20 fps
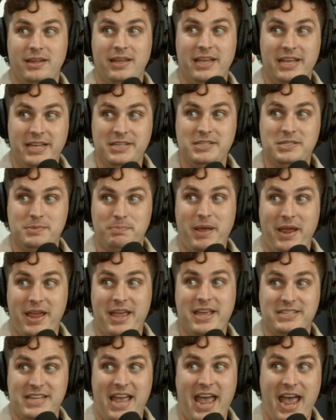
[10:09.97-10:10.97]
his
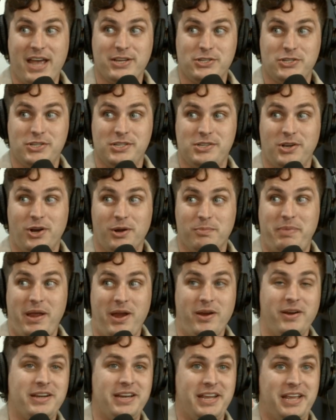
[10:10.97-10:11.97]
ashes are
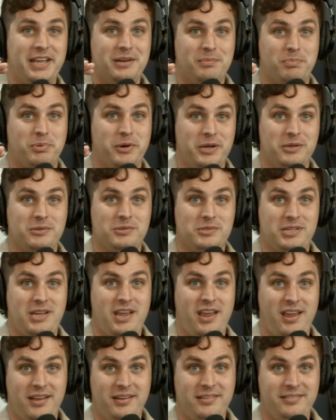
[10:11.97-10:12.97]
buried in a Pringles
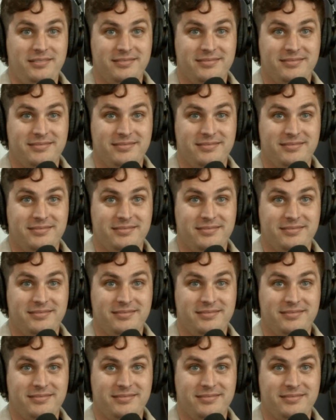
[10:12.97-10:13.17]
can?